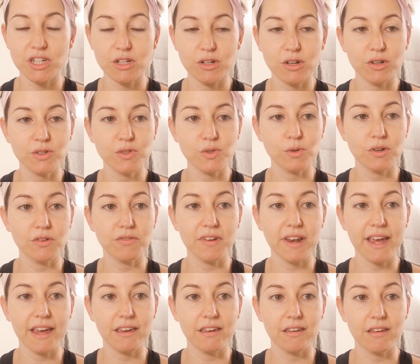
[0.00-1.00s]
It looks sort of
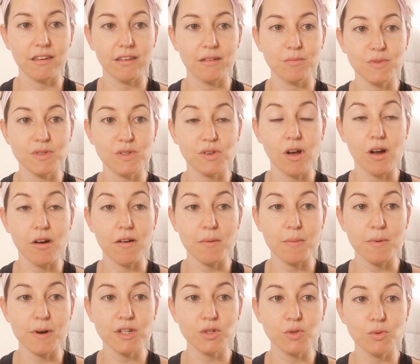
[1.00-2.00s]
like a mascara
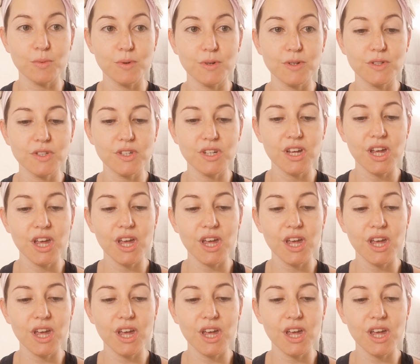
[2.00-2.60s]
brush almost.